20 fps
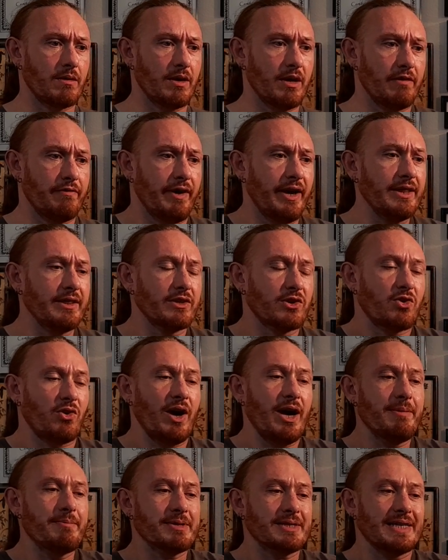And violent
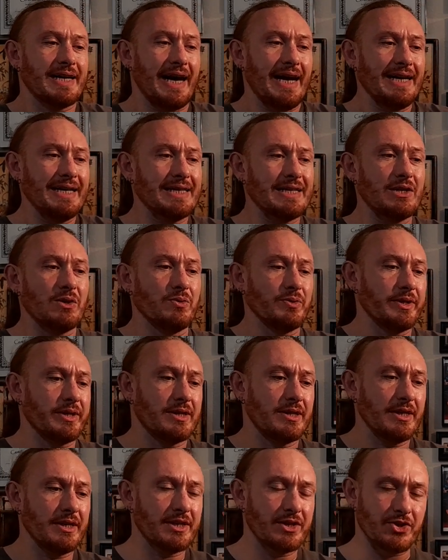crime is kind of the only
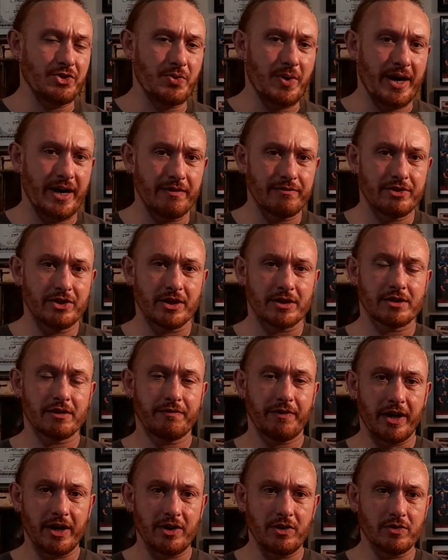thing that you have
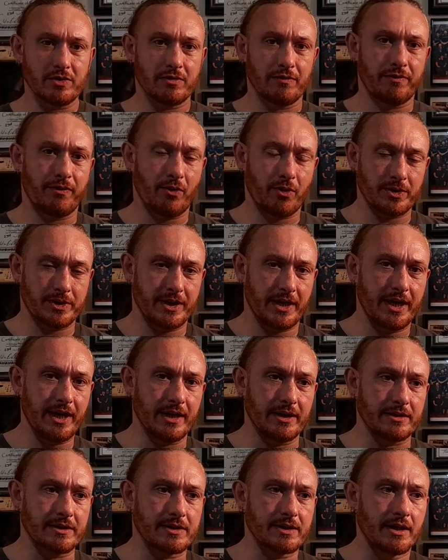justified use of force
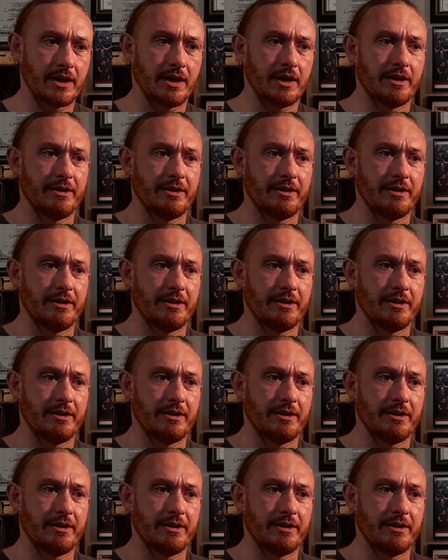against.